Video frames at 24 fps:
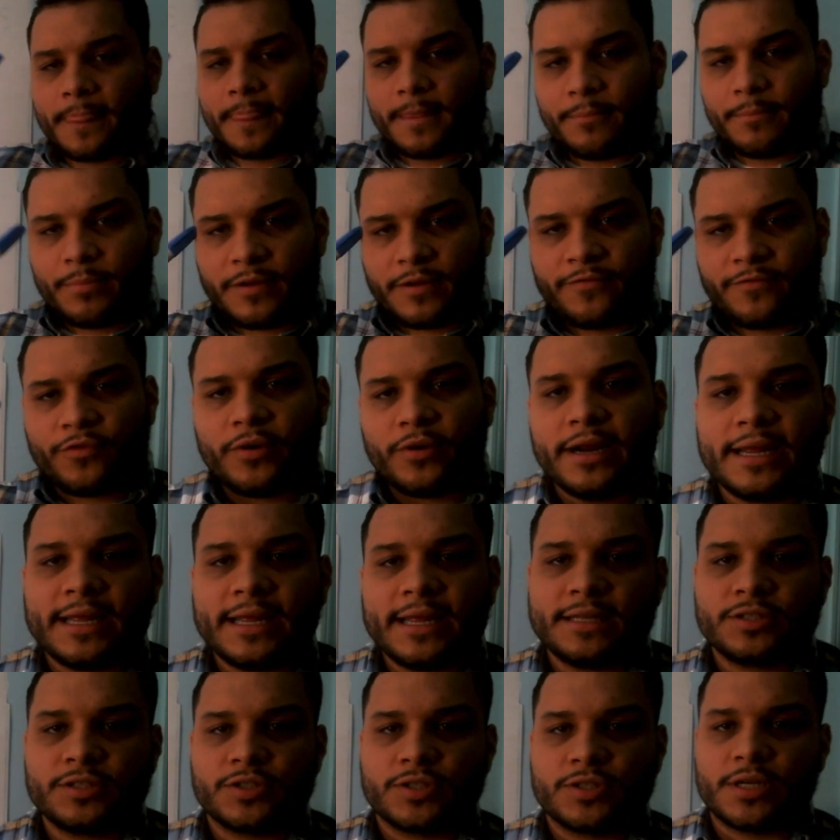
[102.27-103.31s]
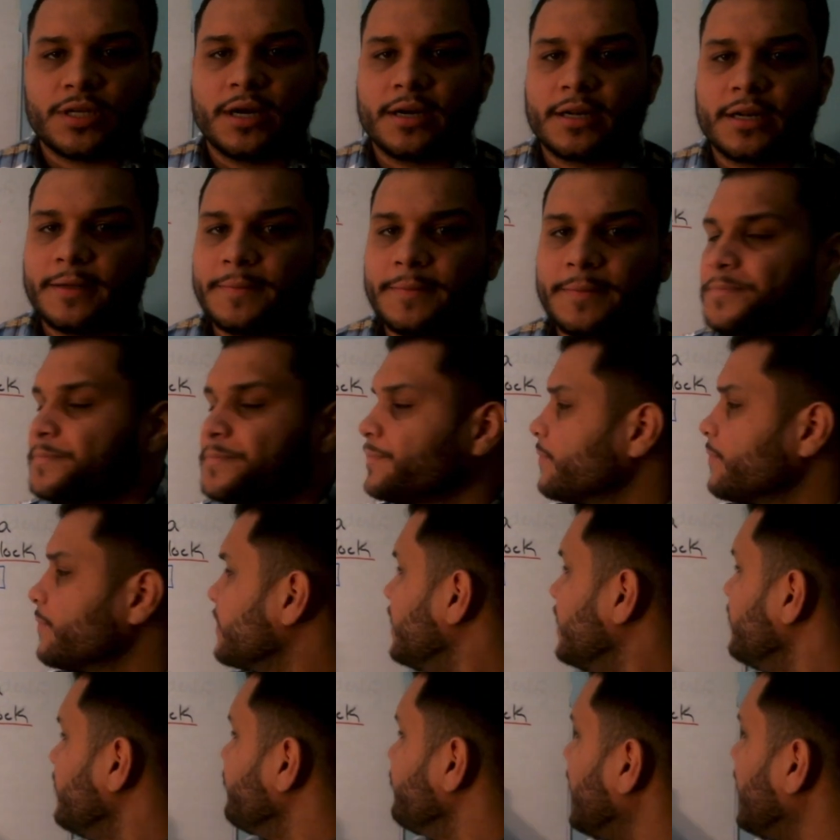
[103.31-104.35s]
Before I get started,
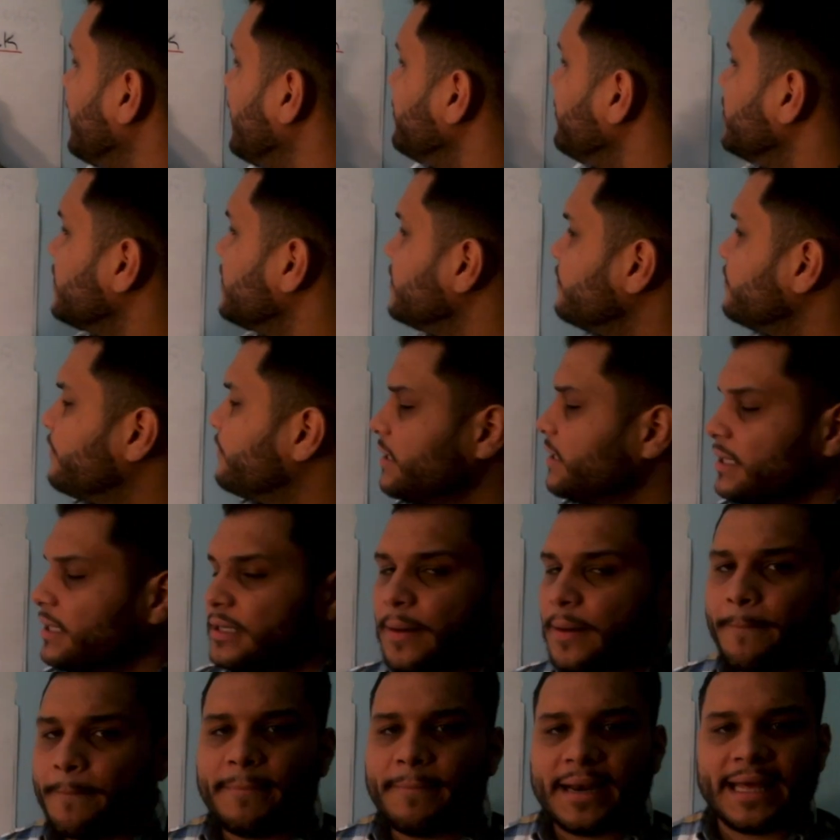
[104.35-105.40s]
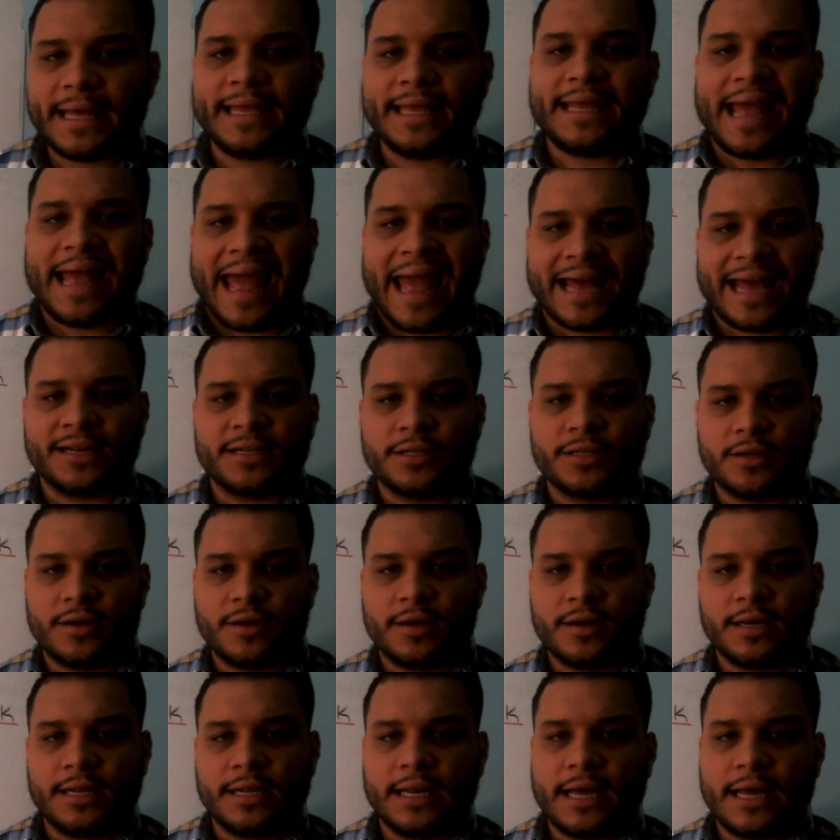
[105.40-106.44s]
if I'm going to fill in a blank analog
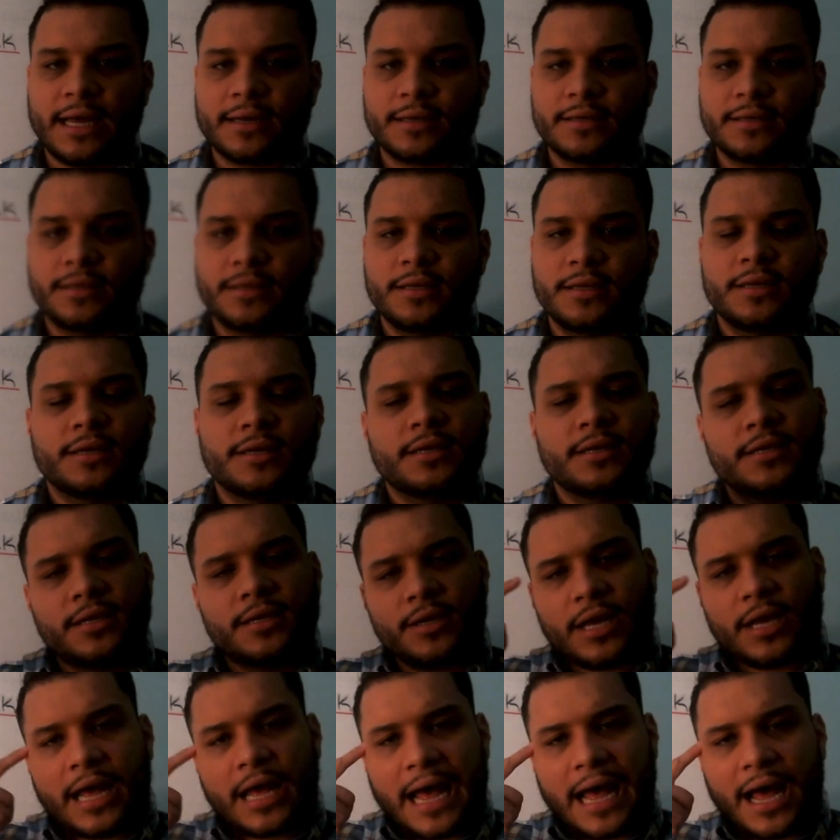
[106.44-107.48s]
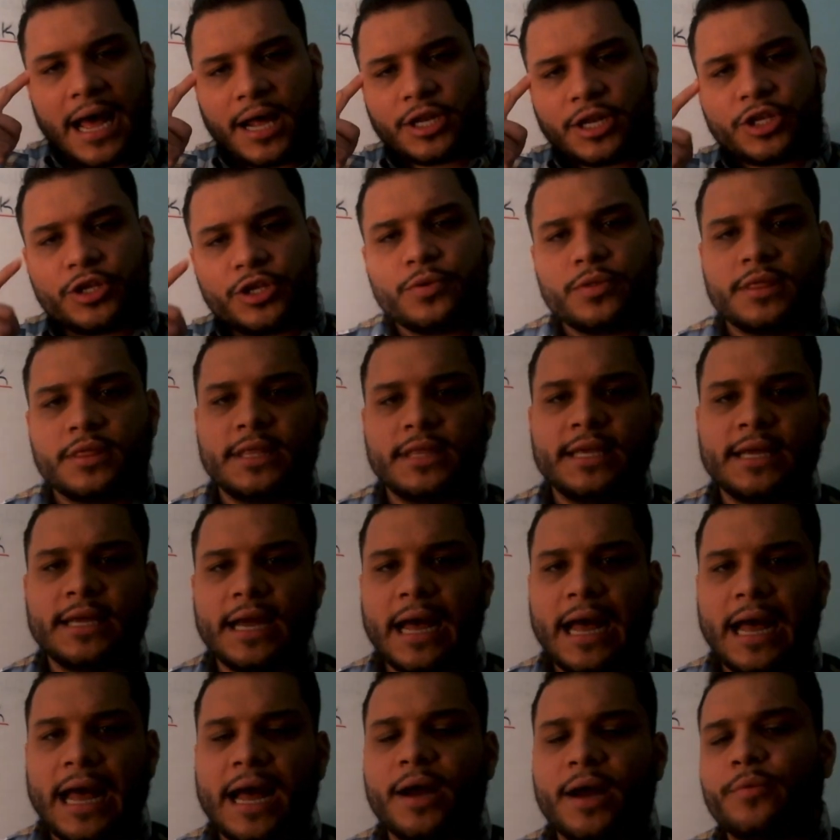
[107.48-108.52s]
clock, how do you think
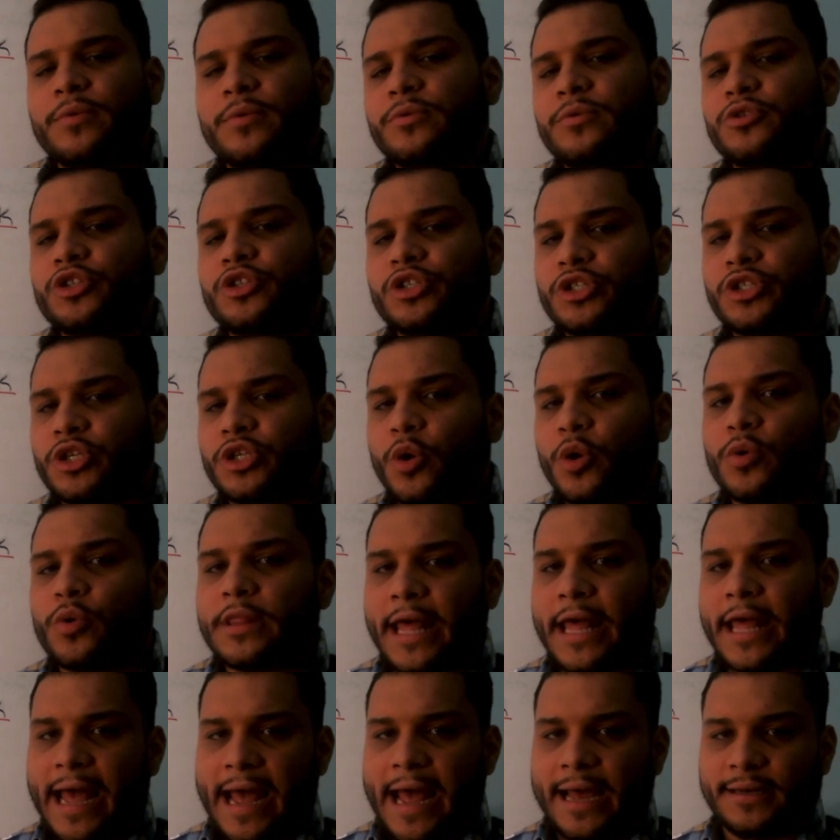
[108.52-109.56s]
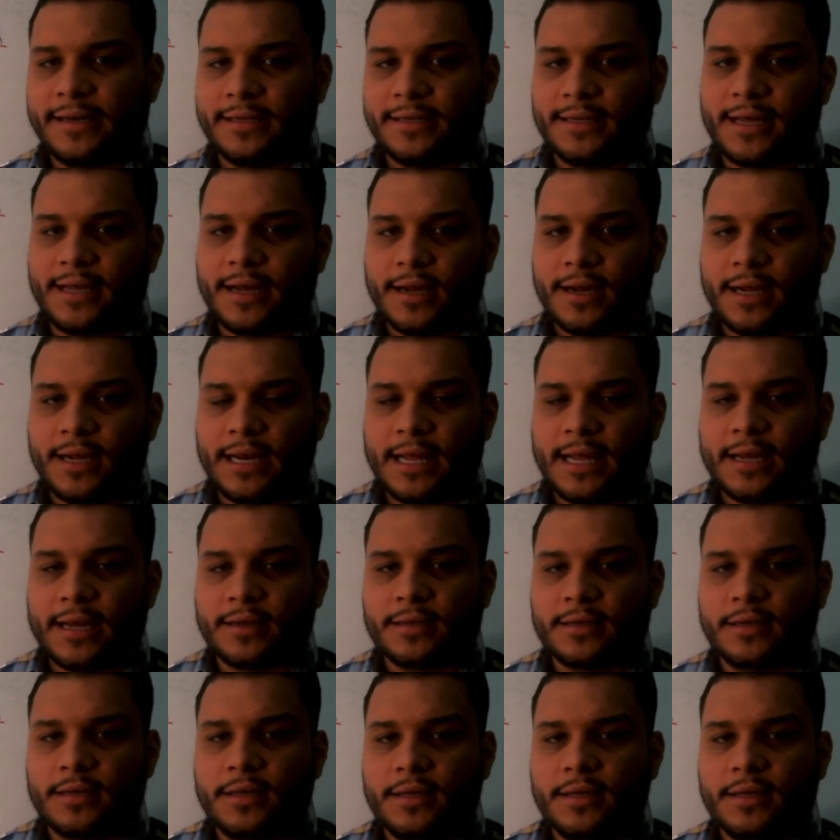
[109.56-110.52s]
I will show that analog clock?